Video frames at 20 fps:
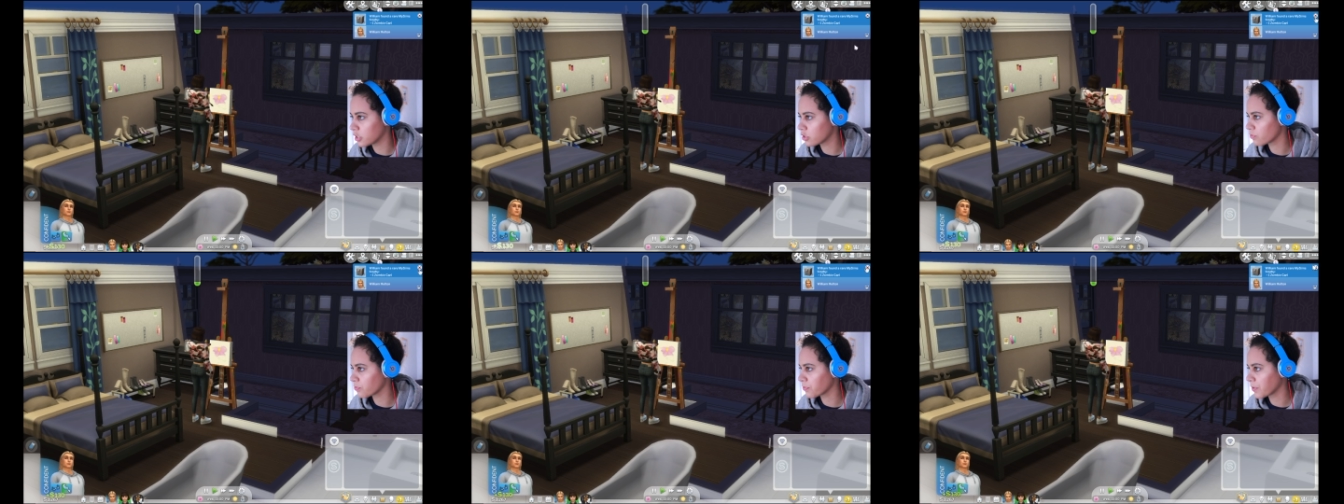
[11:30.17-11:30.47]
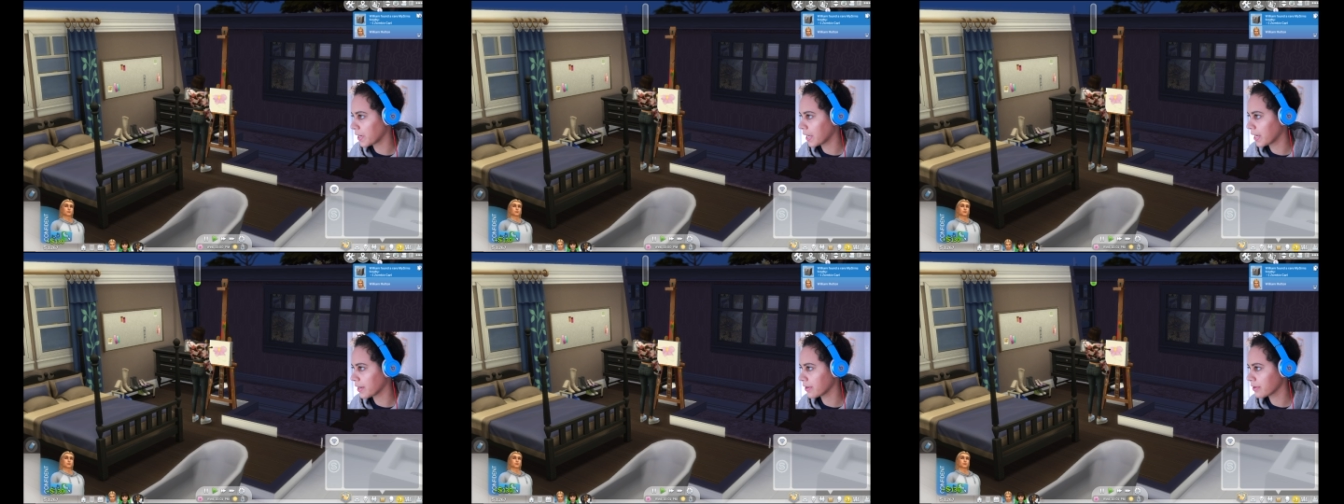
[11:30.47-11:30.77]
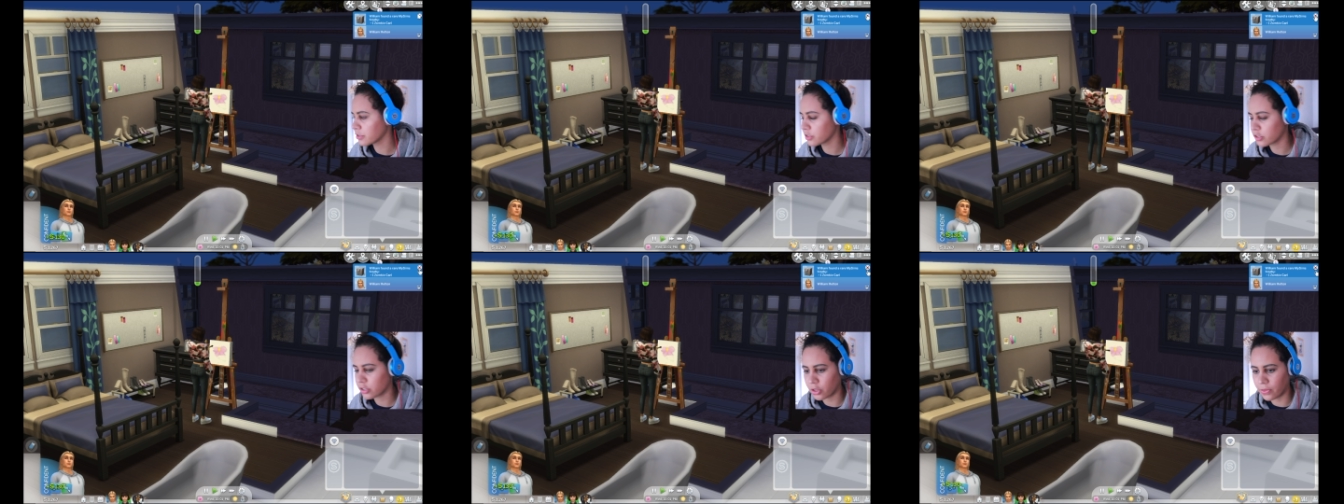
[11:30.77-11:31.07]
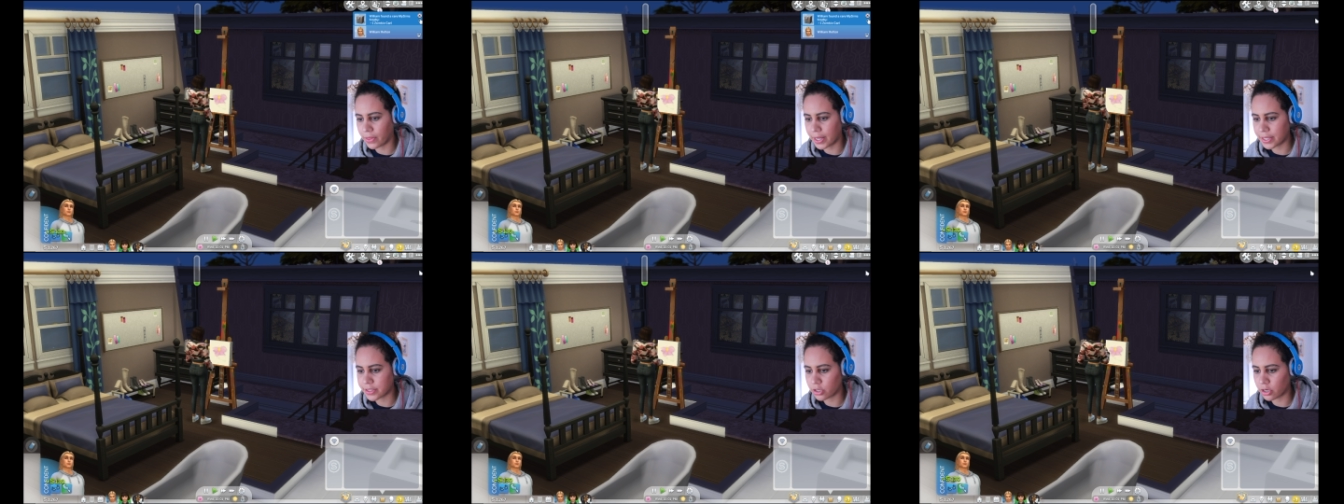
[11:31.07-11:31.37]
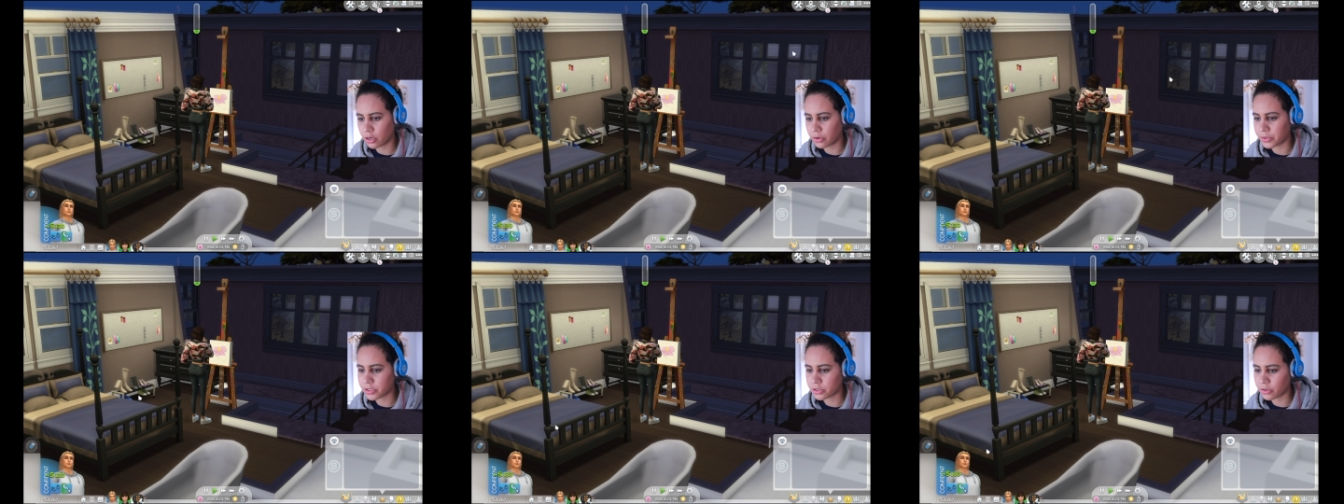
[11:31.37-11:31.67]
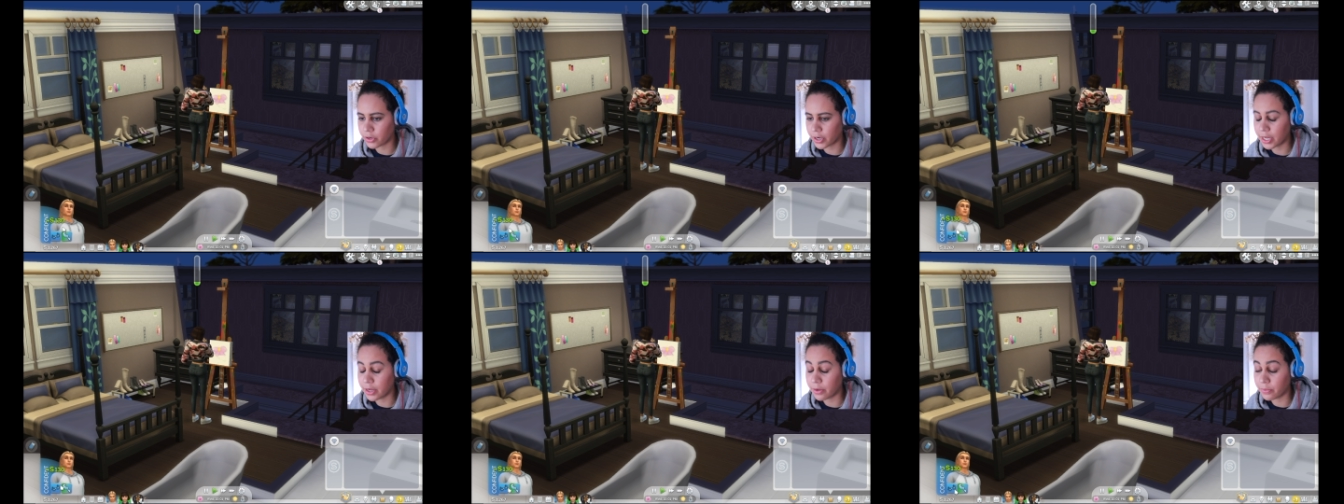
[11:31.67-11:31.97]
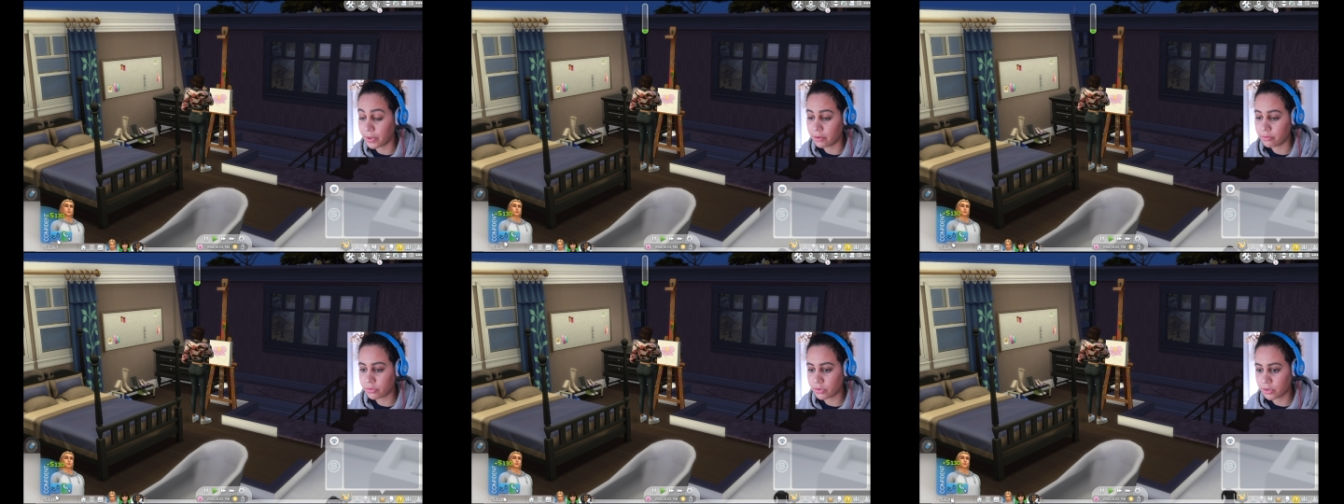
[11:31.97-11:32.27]
it's rare, so that's always great.
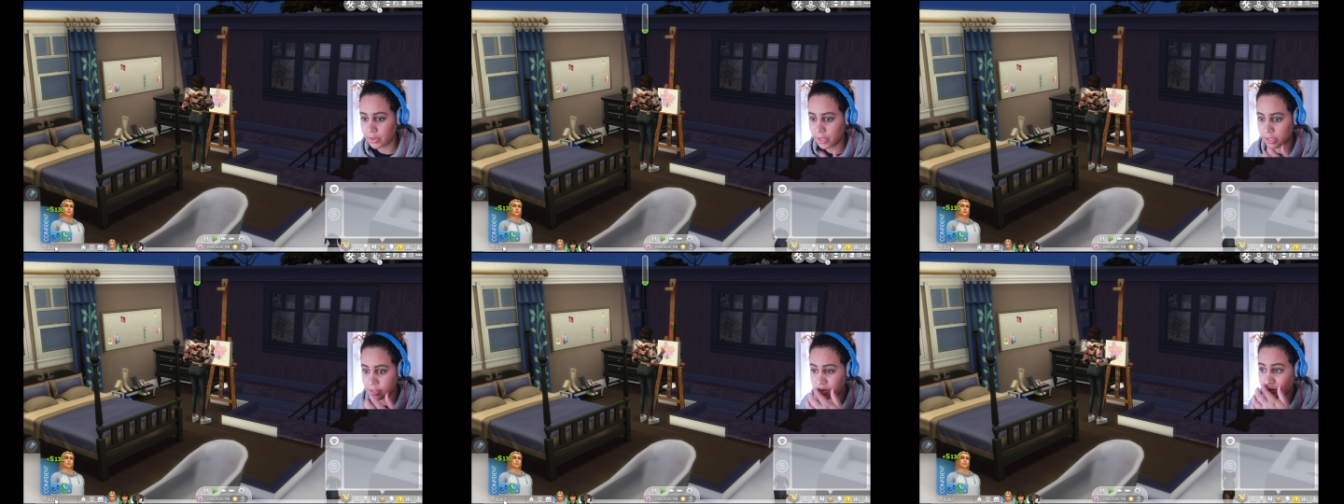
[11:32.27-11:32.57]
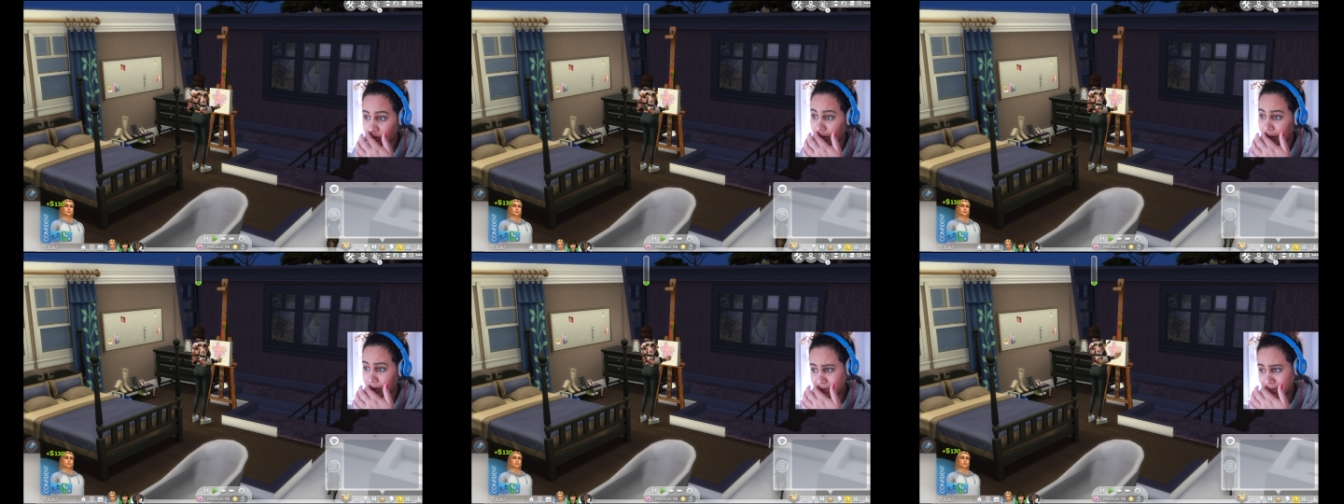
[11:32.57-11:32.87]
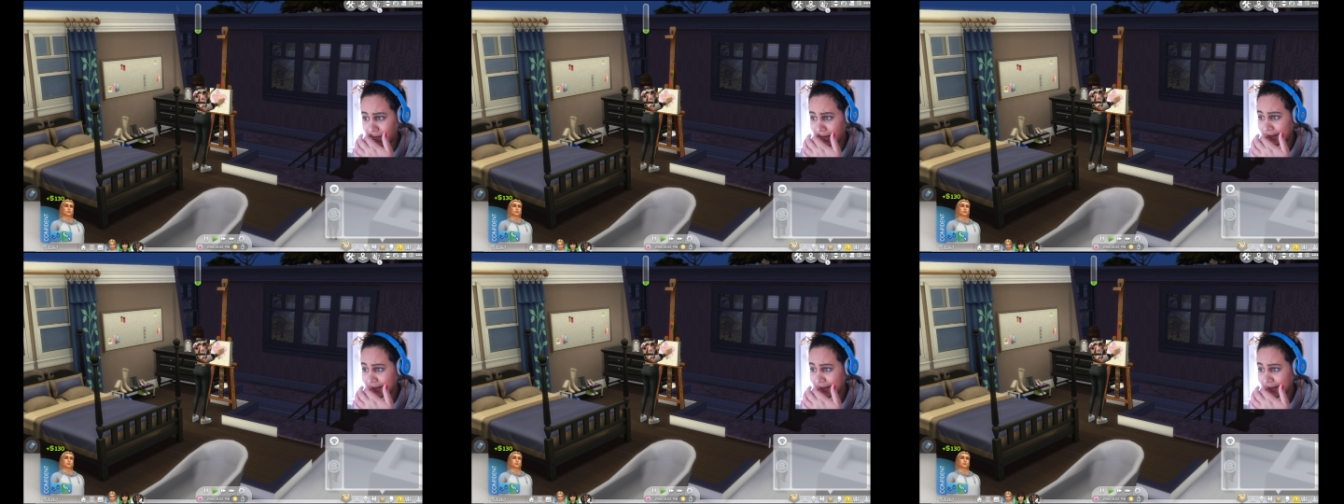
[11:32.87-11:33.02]
We have three thousand dollars.